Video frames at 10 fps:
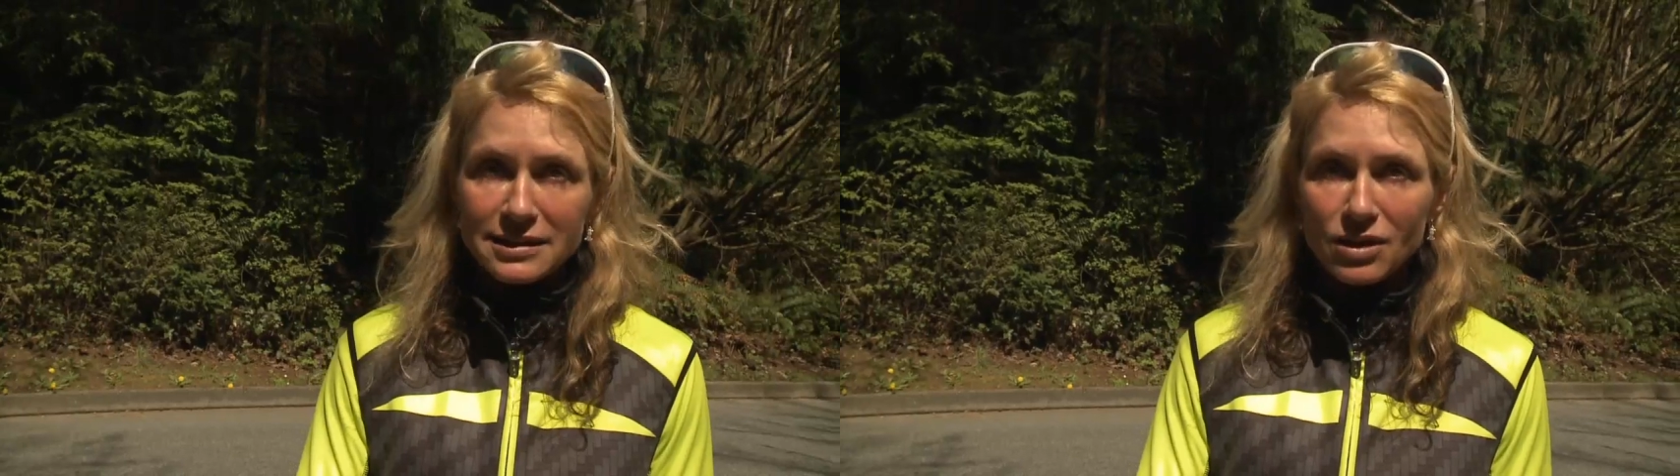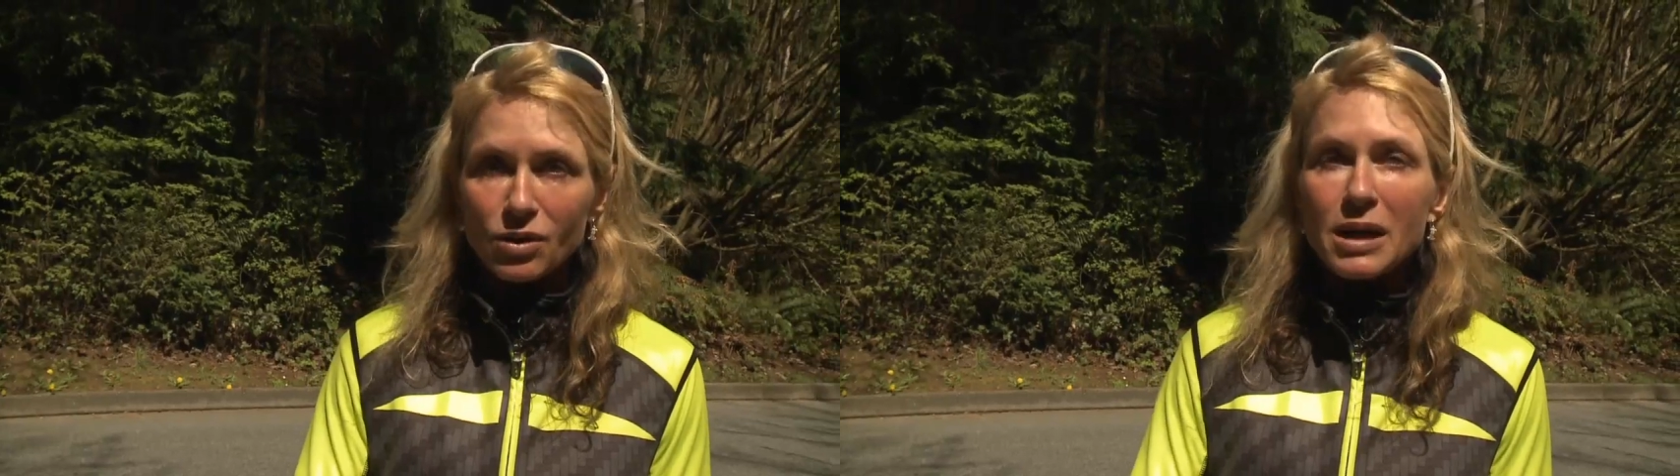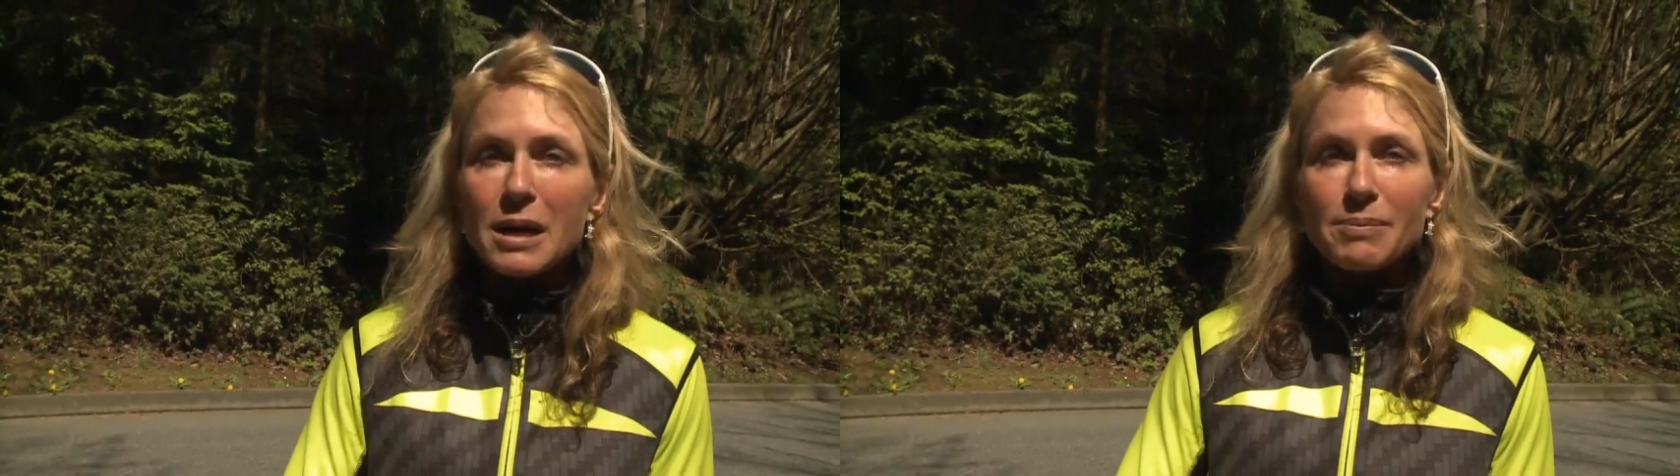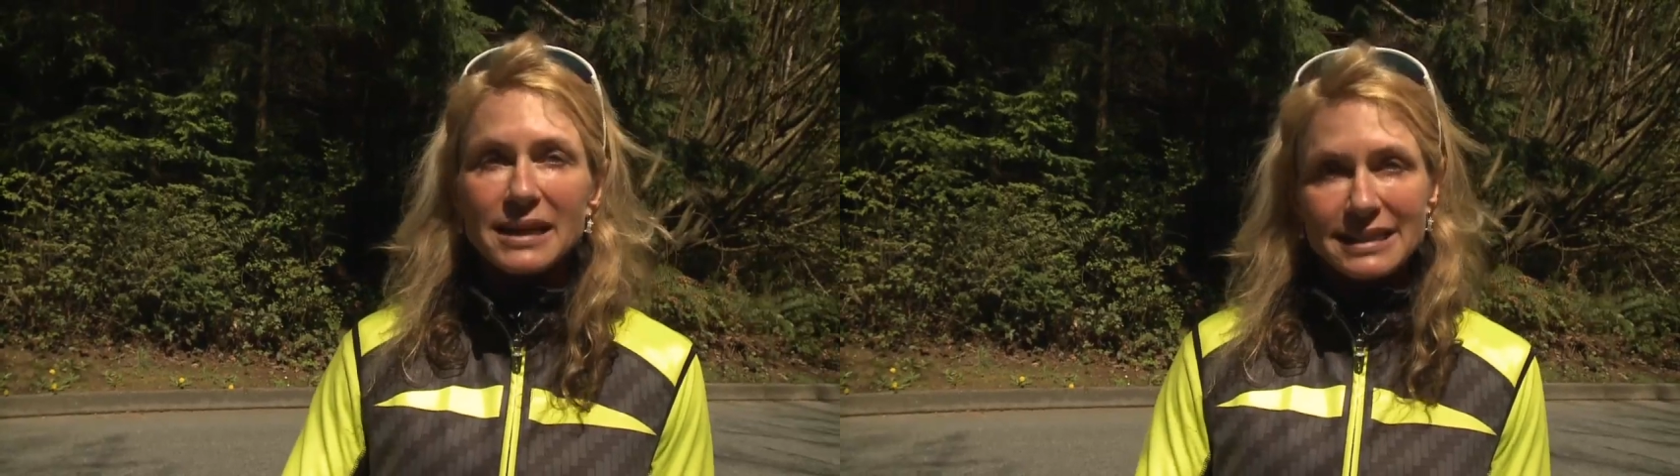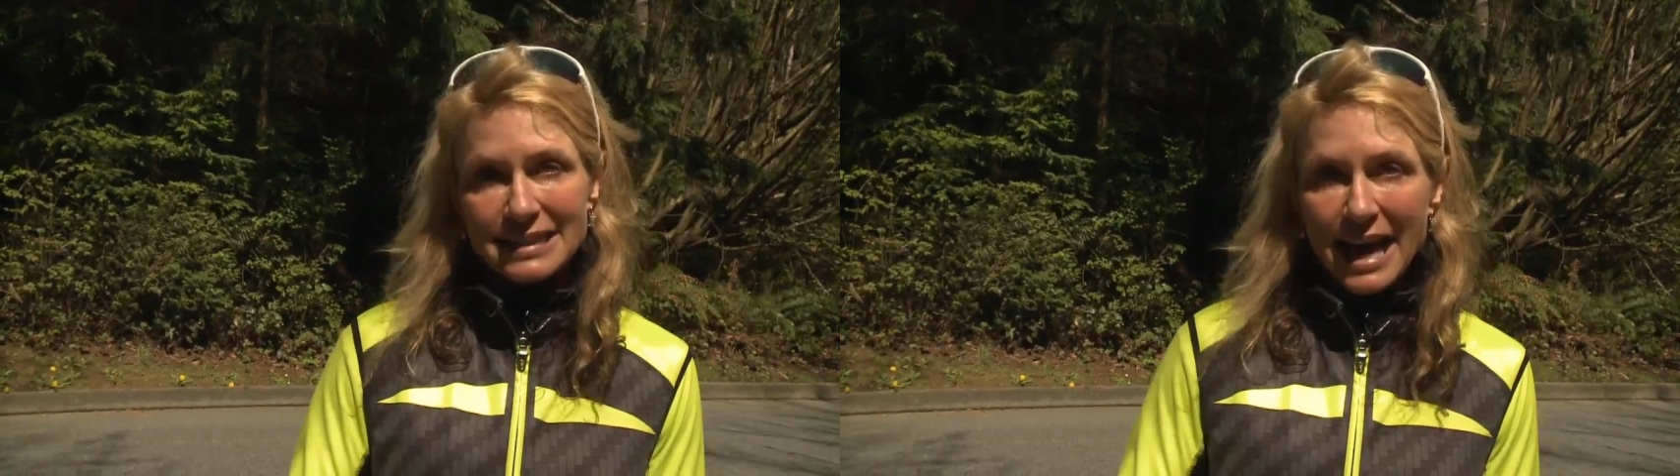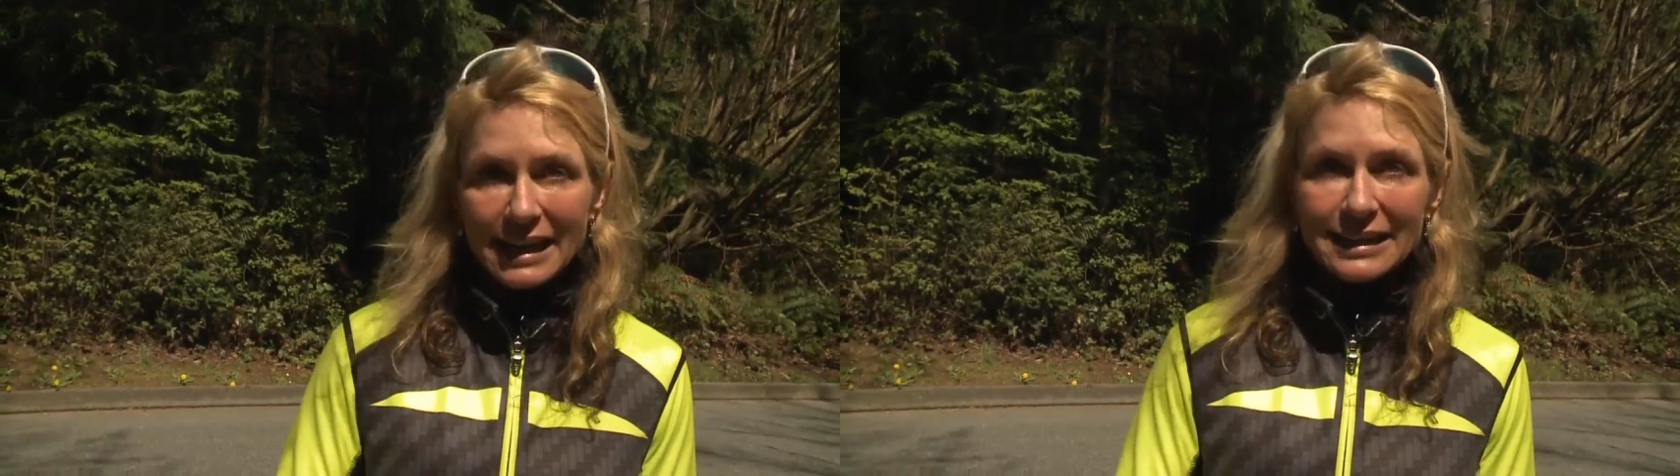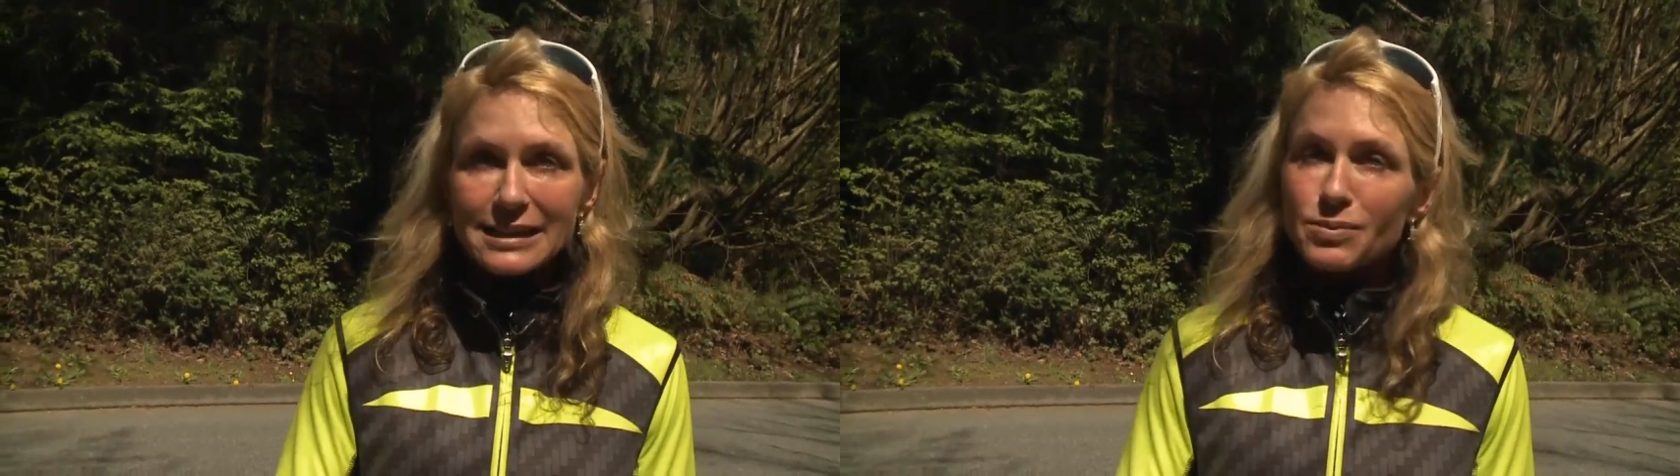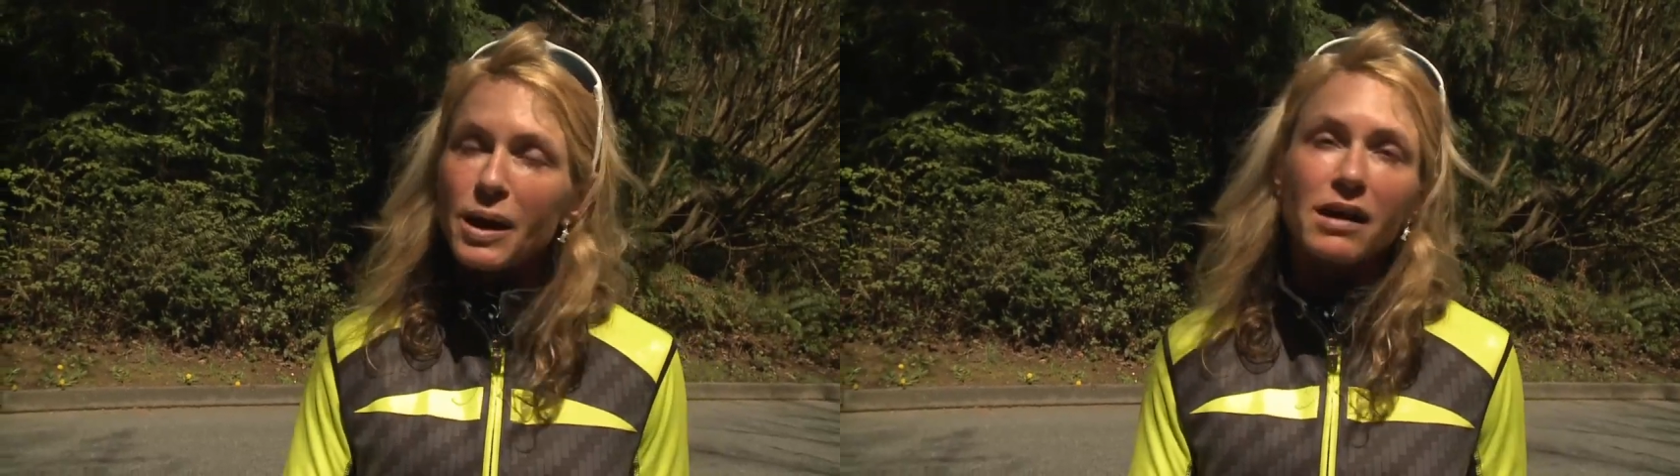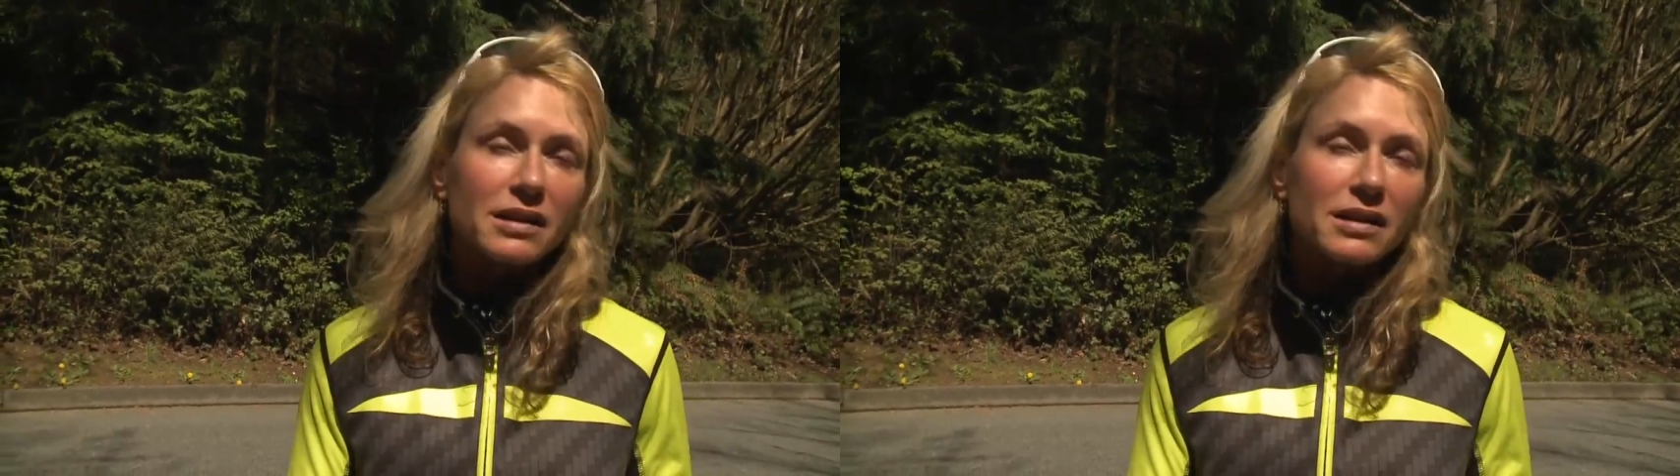So by standing as well,